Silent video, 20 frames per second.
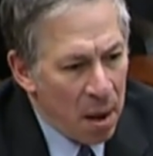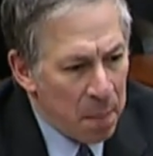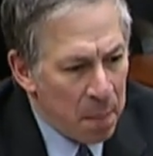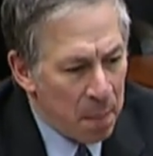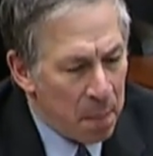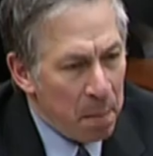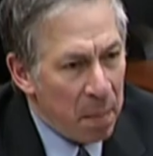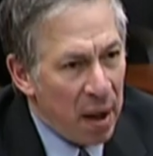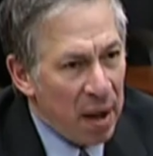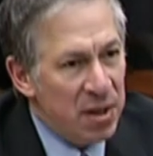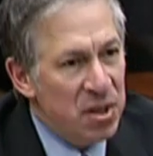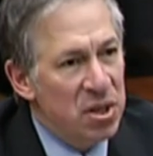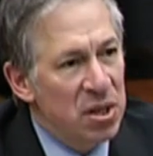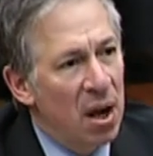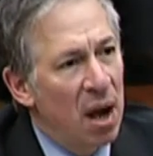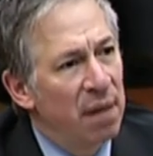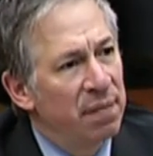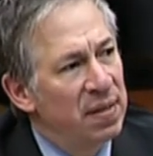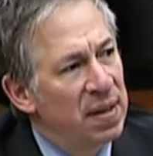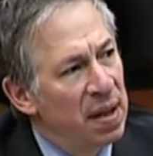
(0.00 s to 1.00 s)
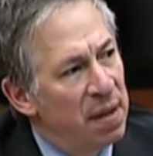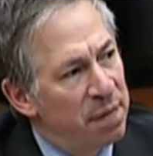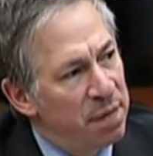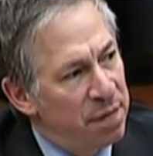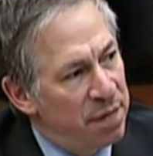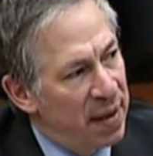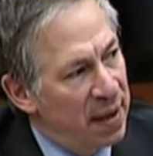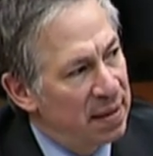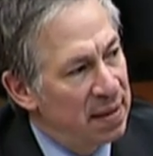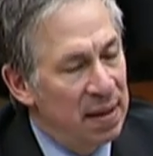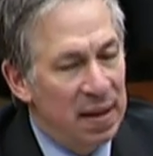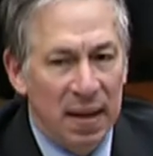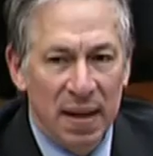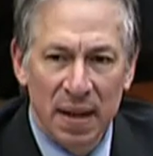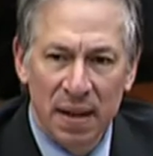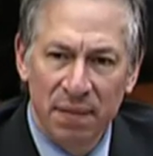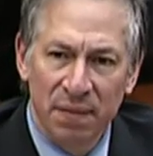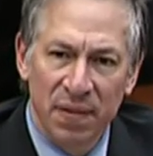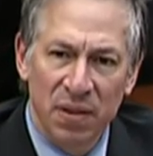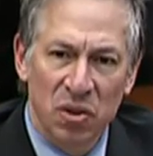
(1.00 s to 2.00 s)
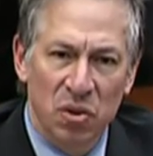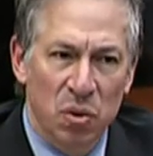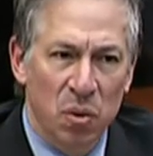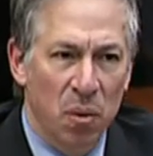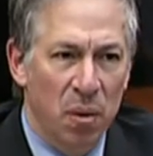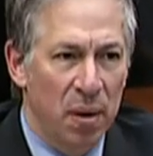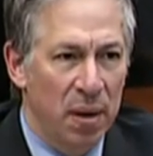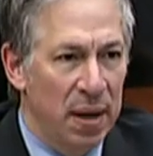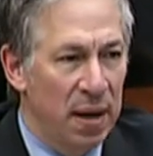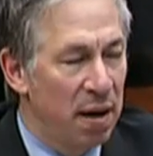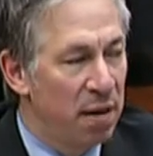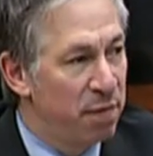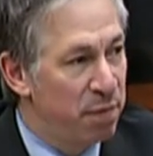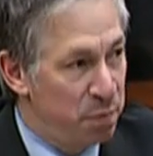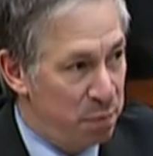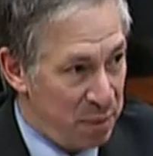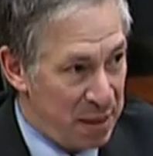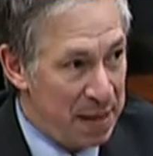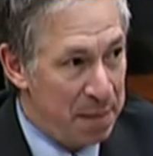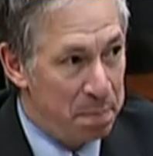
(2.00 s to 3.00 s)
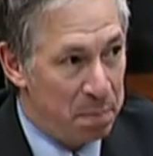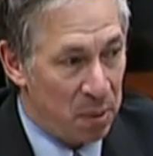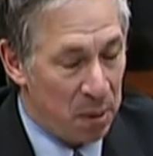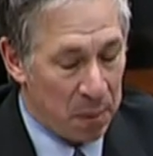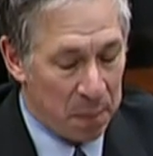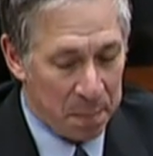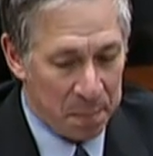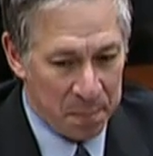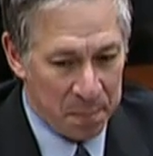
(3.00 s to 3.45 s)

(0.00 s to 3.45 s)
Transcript: Much of the affected inventory of people